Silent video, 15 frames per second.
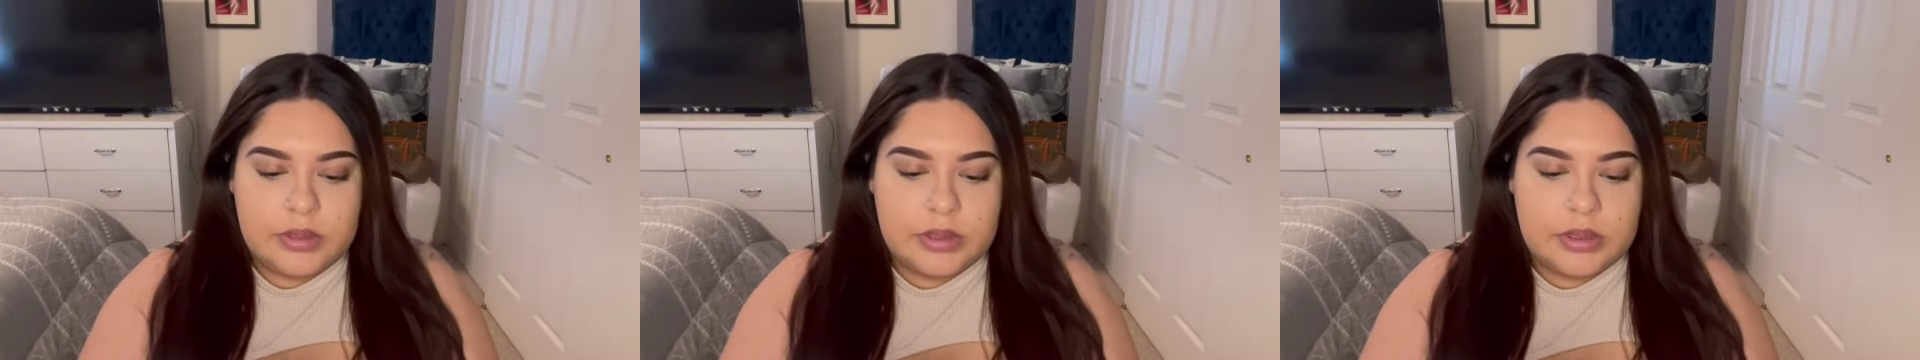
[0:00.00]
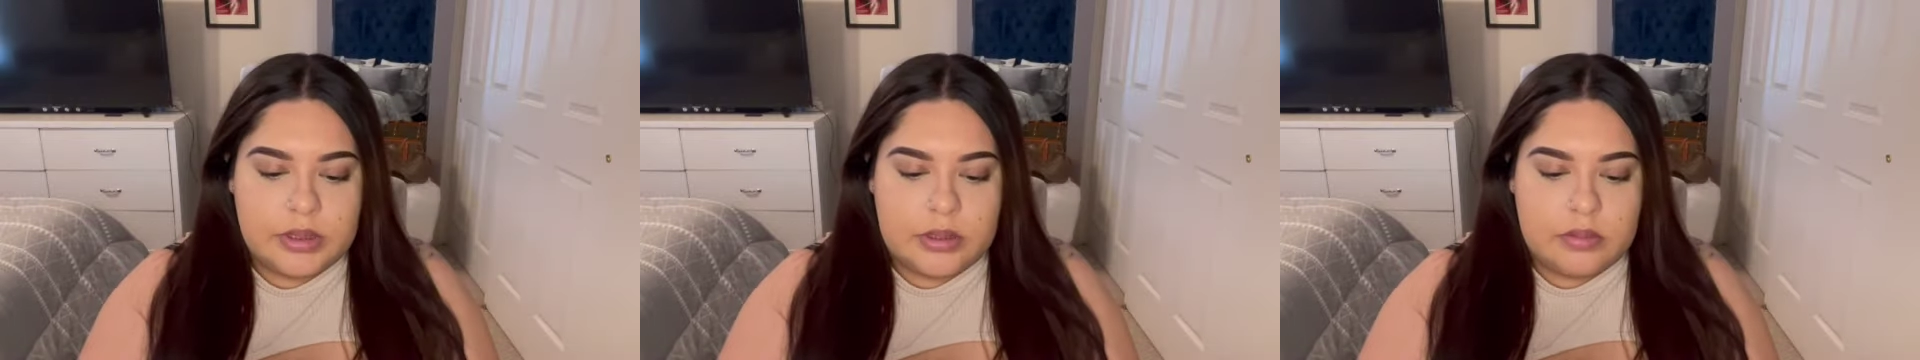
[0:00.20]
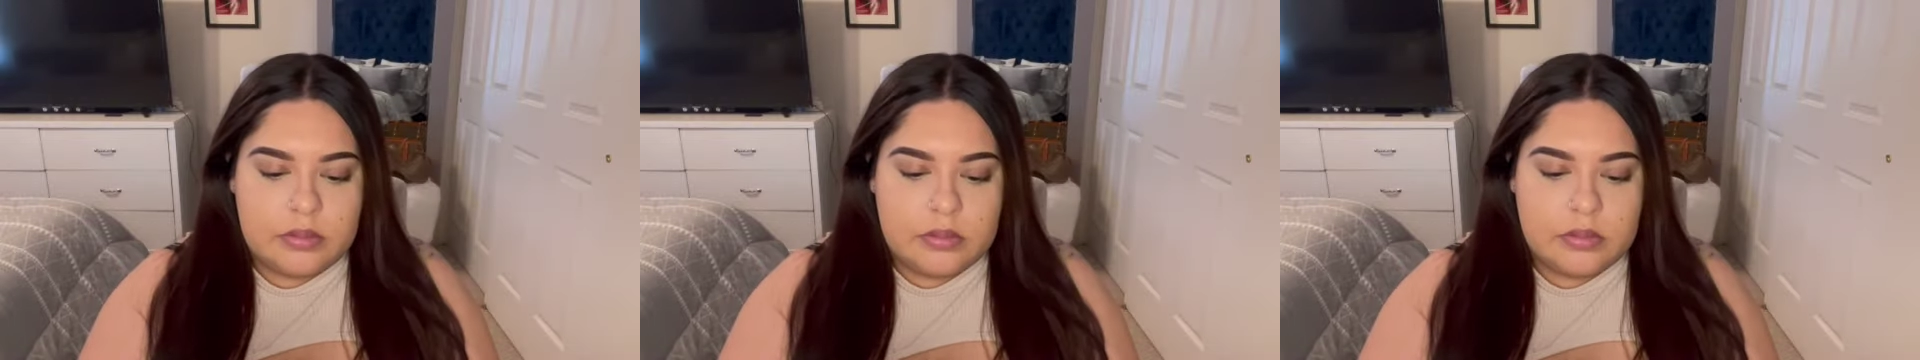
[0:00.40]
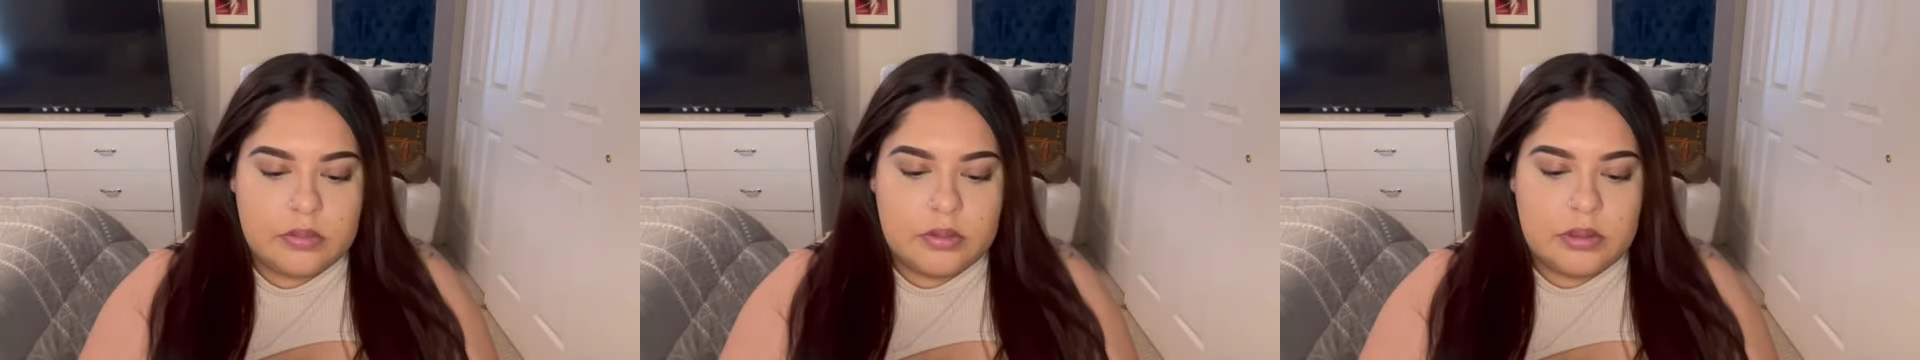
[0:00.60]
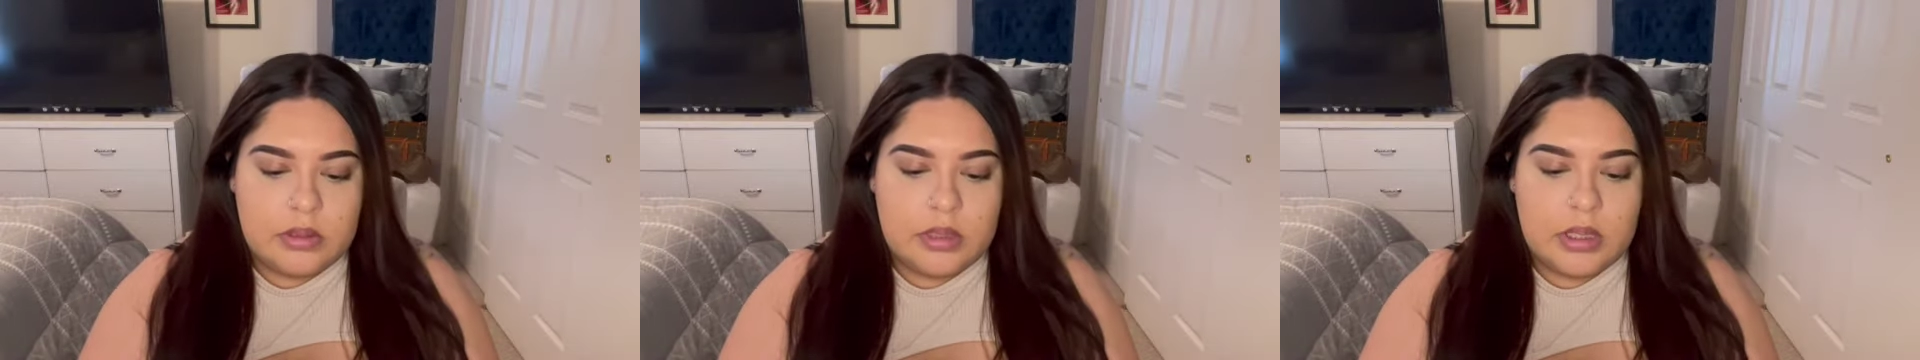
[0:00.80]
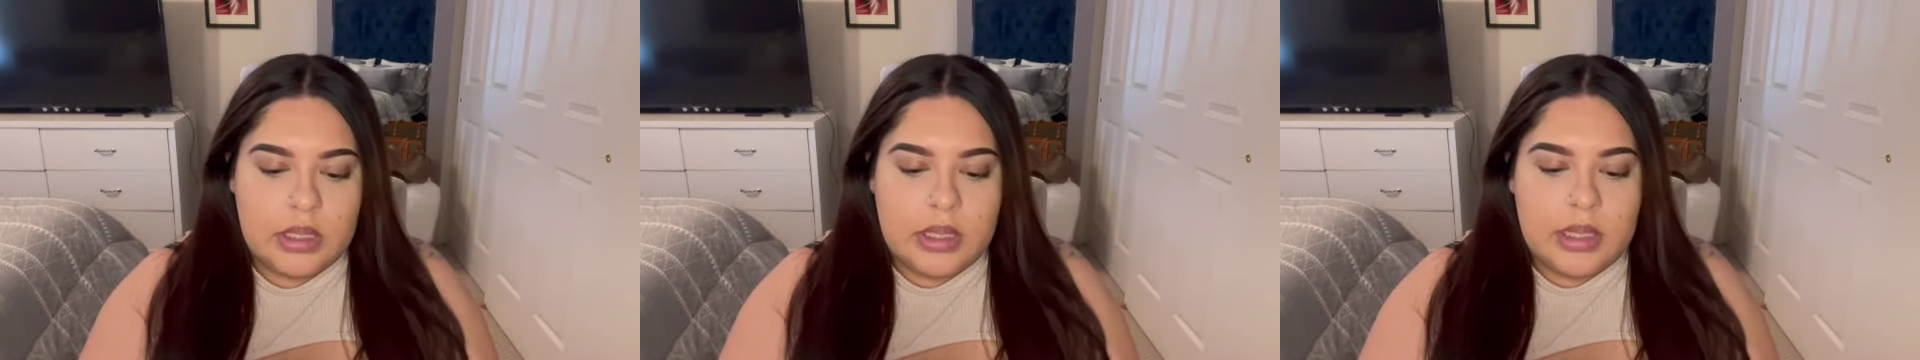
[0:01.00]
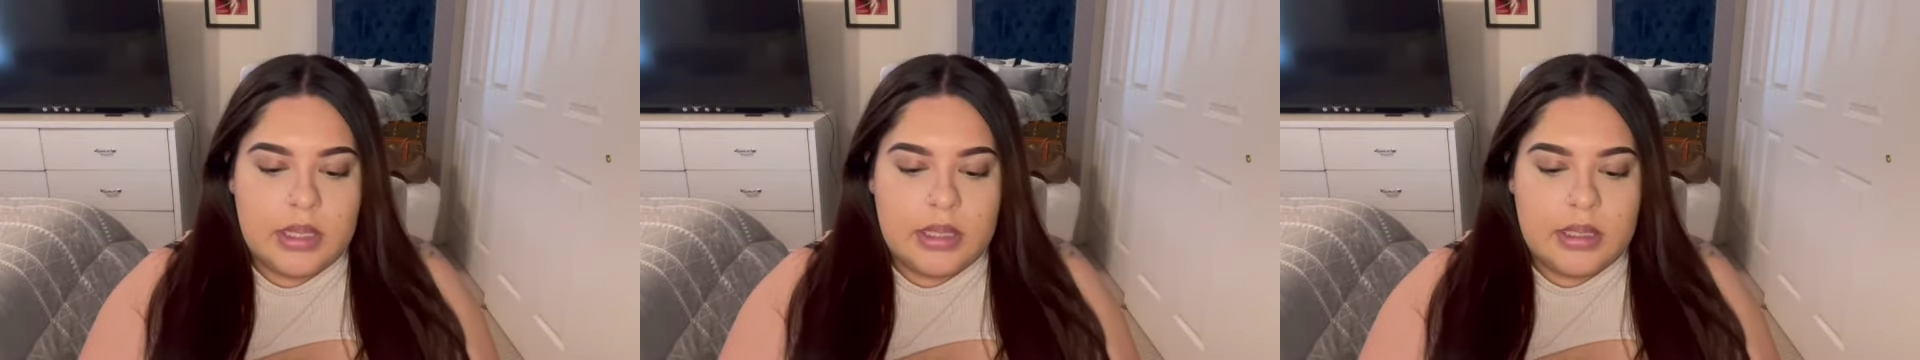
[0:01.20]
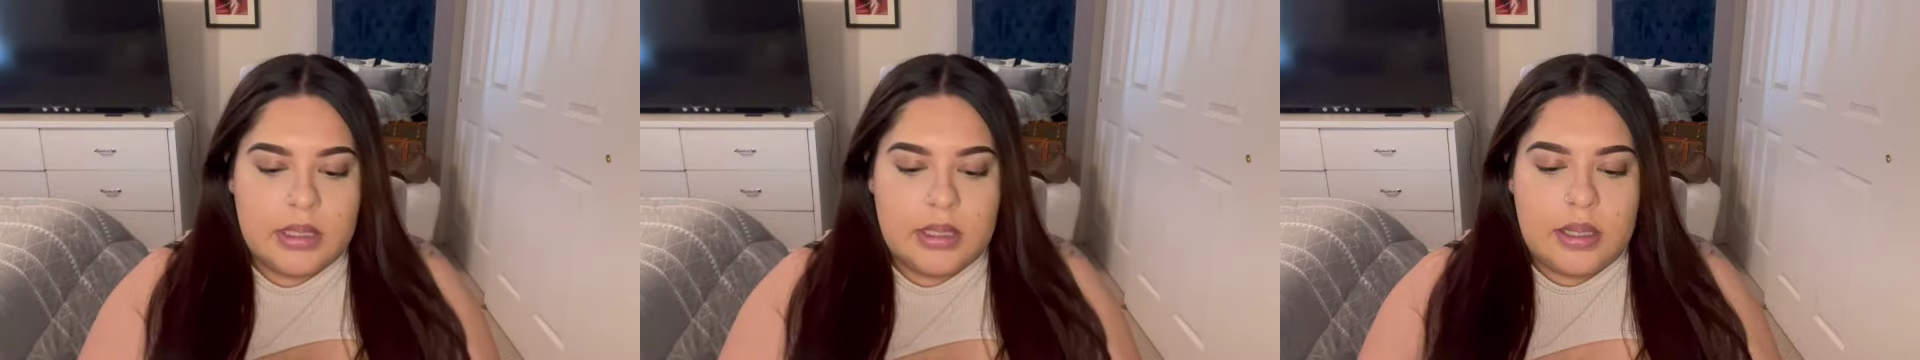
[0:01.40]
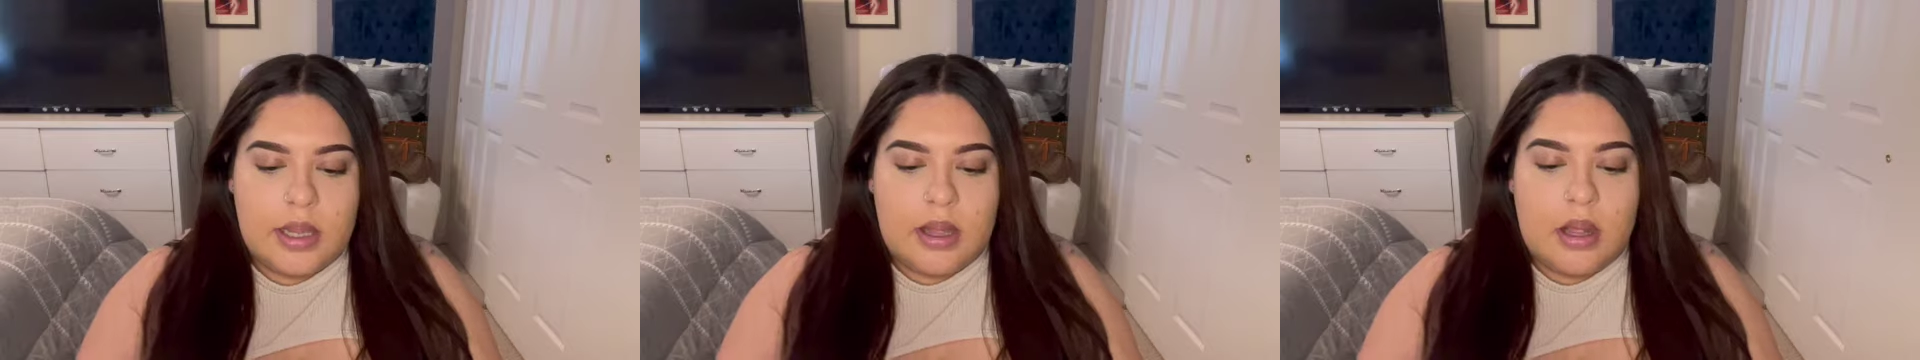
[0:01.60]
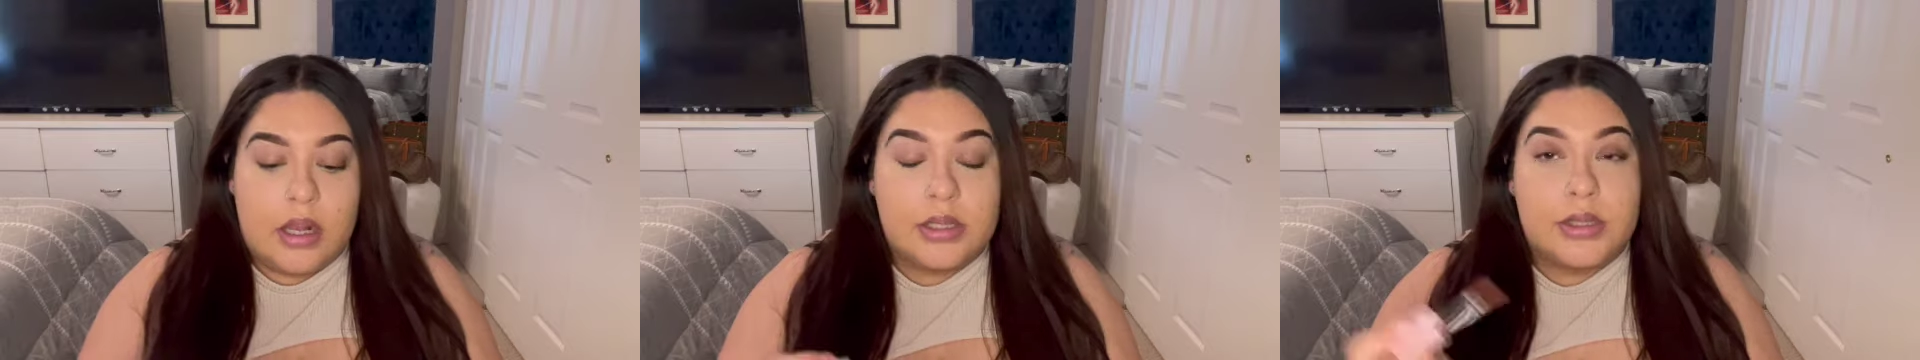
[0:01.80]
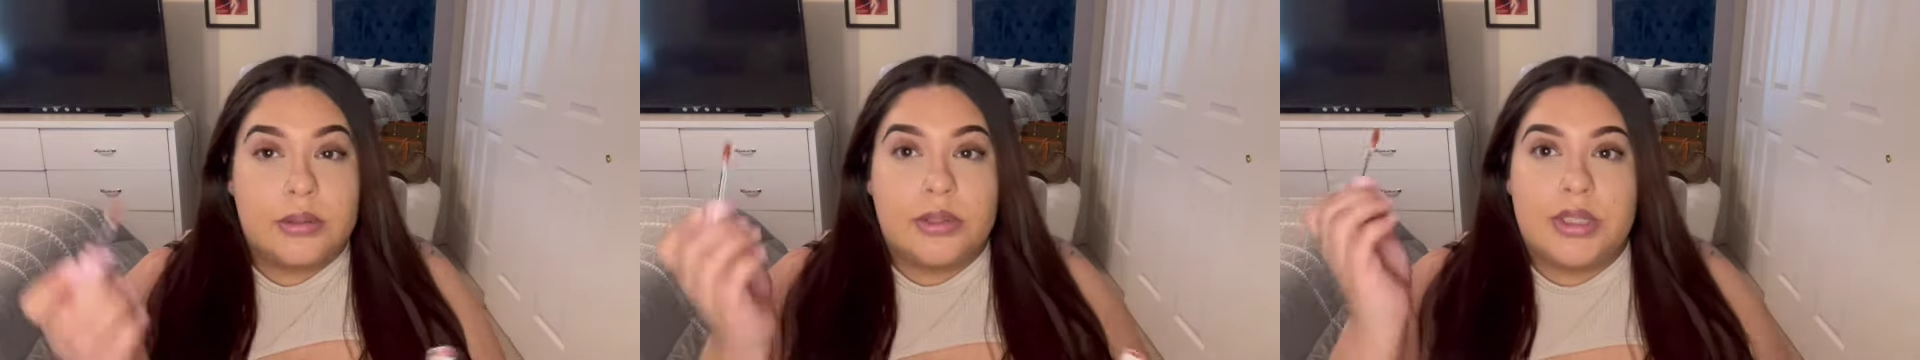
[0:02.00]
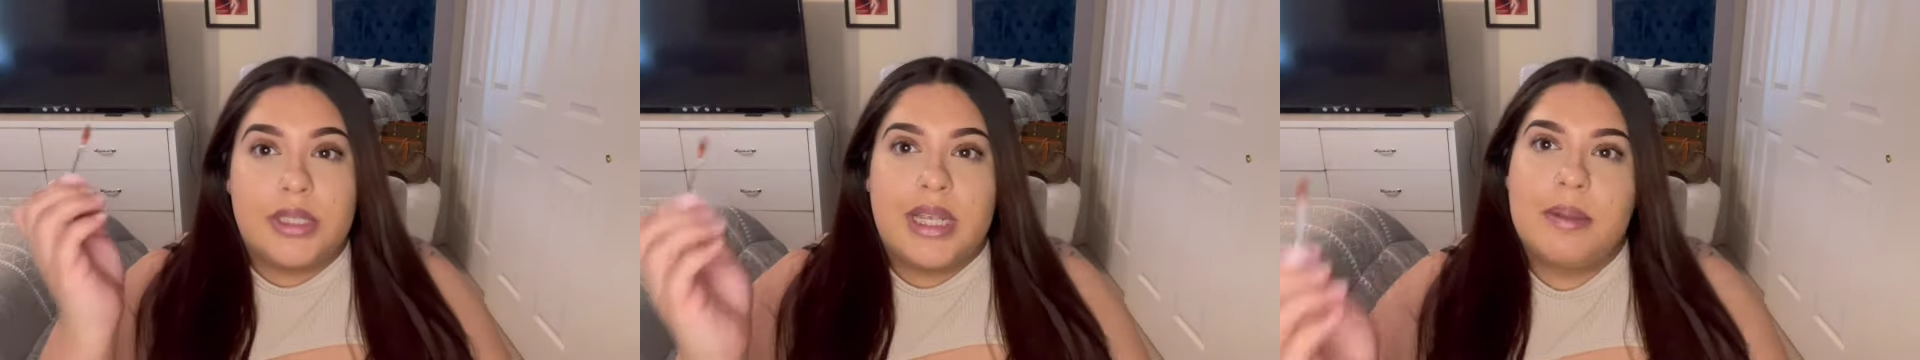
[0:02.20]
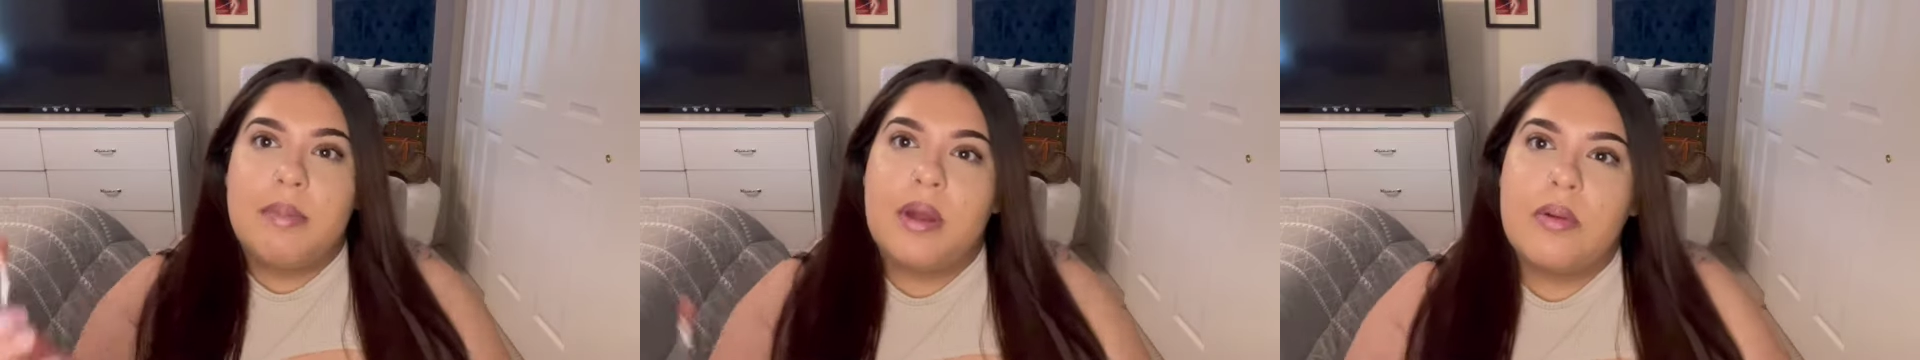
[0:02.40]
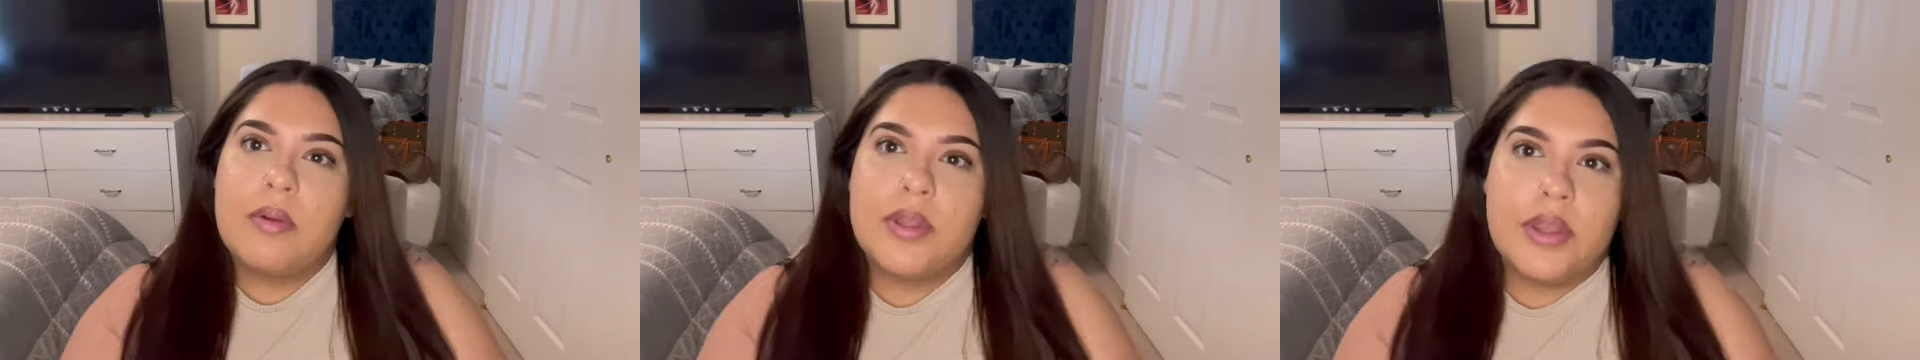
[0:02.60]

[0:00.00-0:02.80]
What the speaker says: So also she came out with